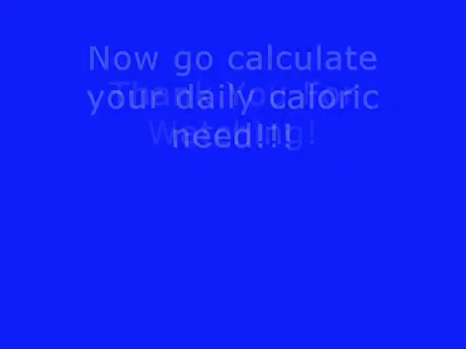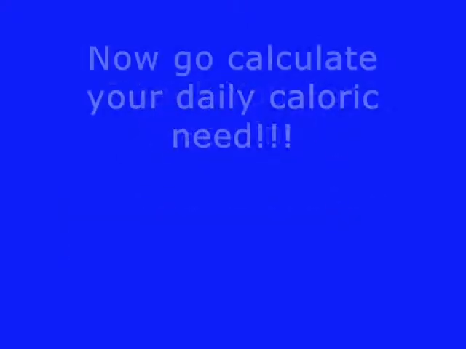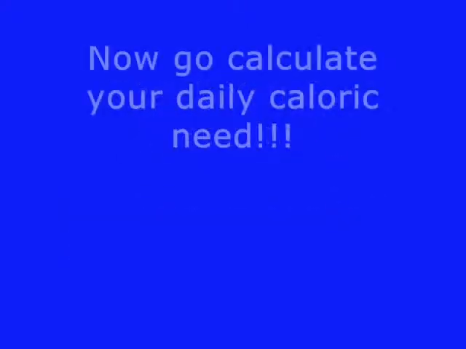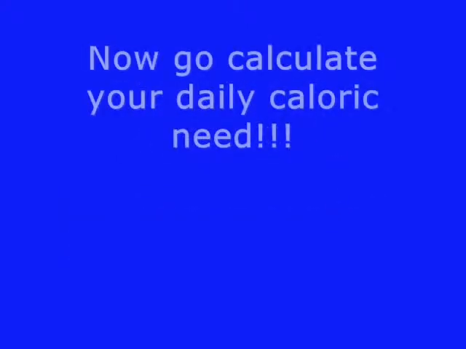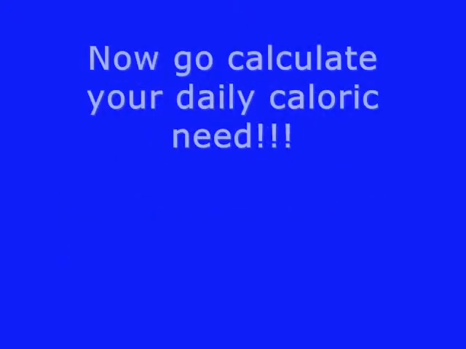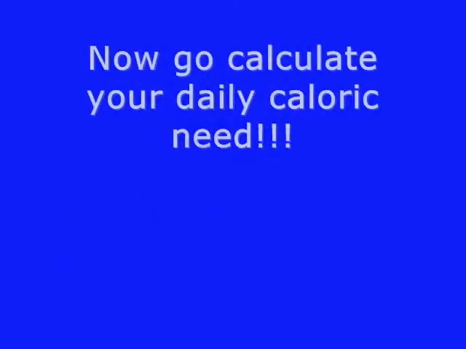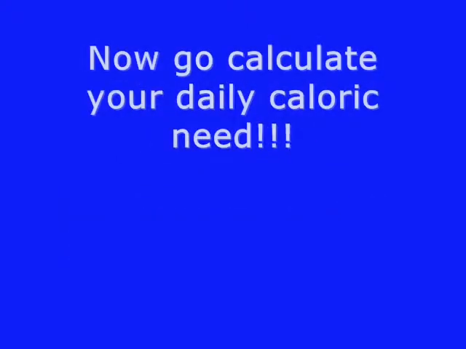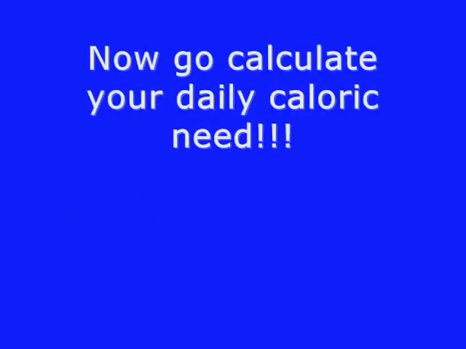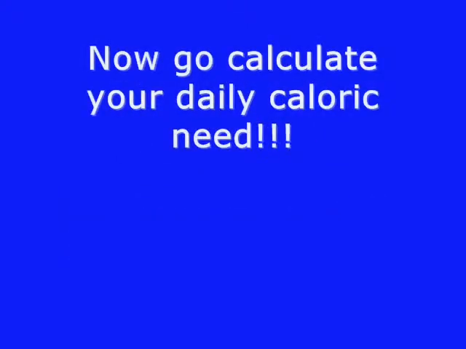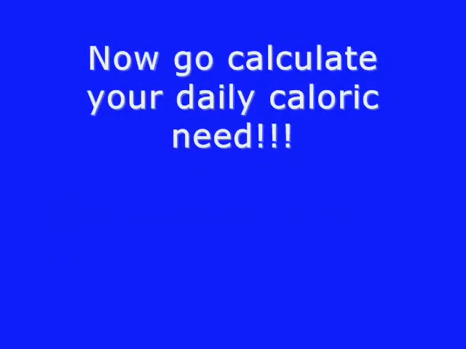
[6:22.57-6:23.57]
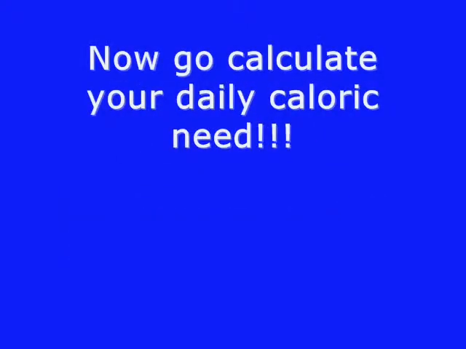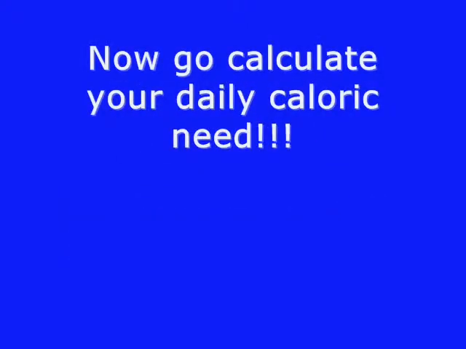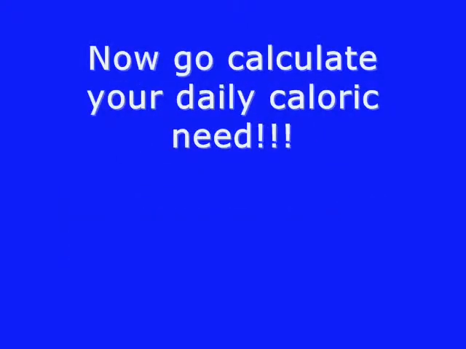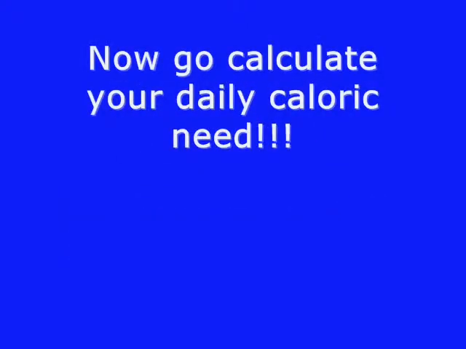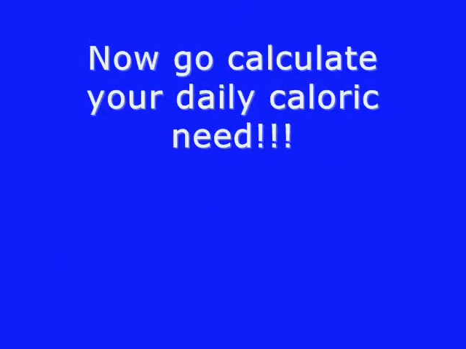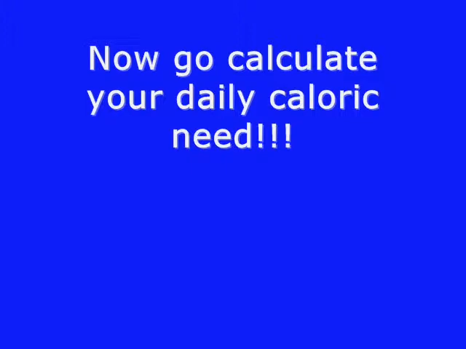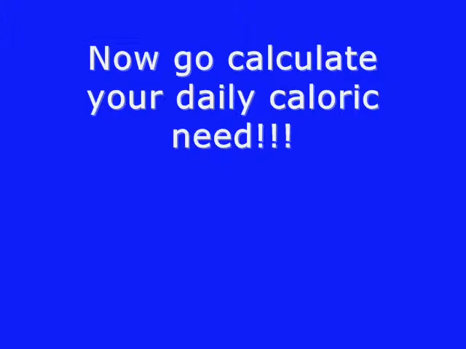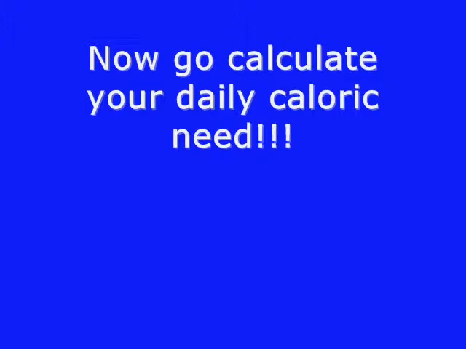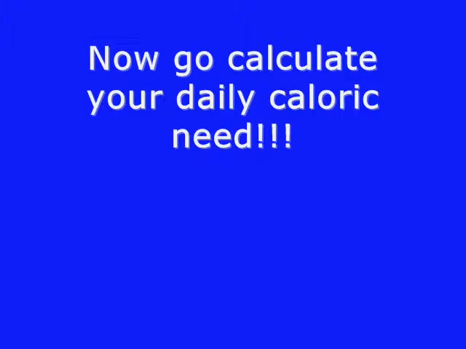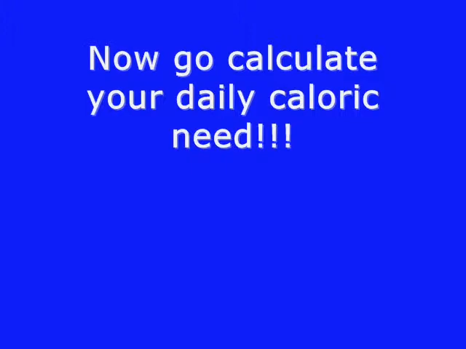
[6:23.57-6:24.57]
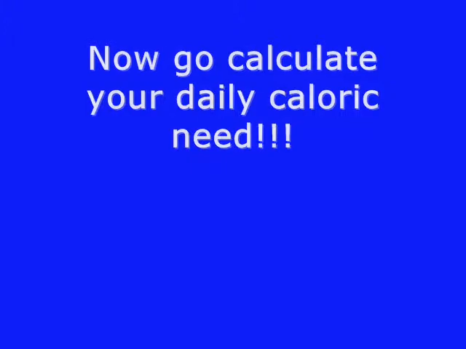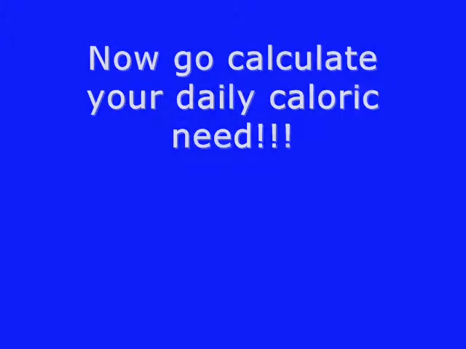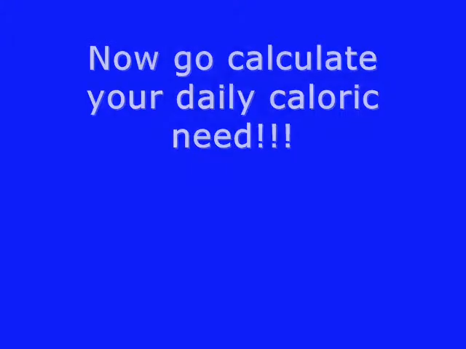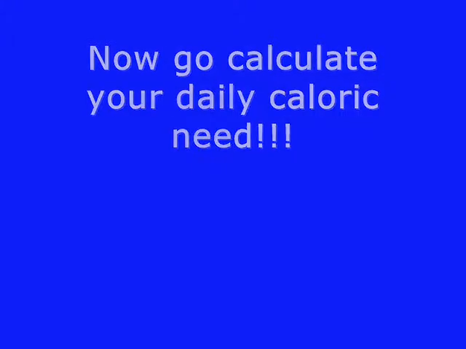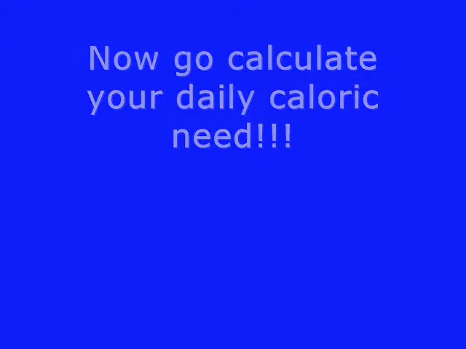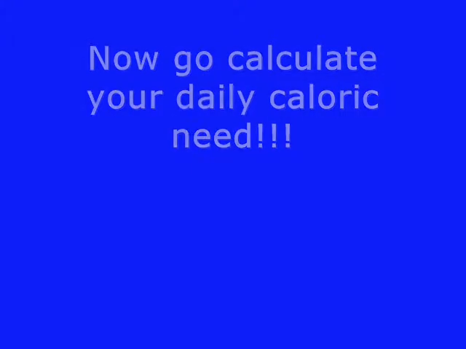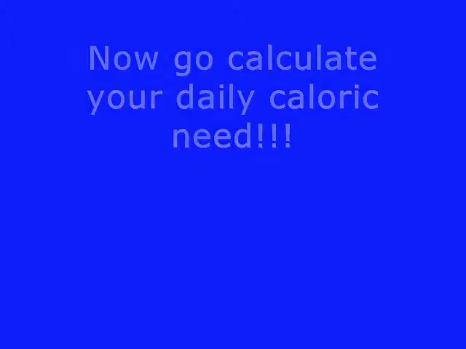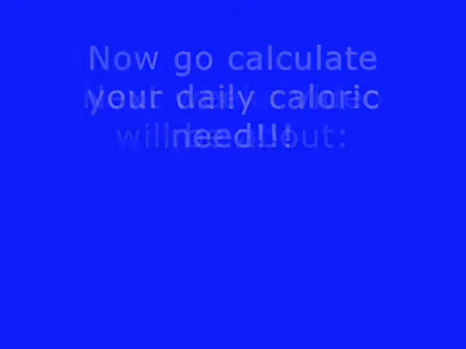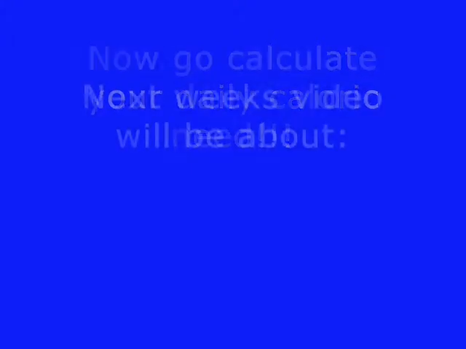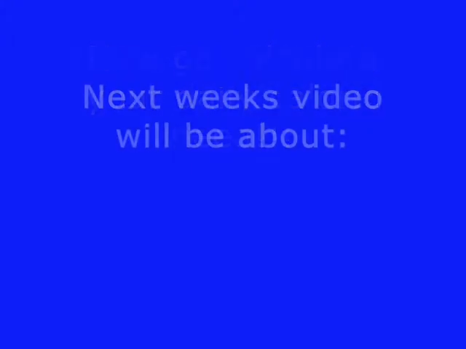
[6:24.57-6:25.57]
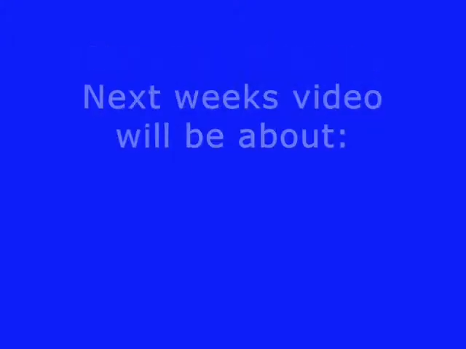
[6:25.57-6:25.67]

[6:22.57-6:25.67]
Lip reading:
[unreadable: no face in view]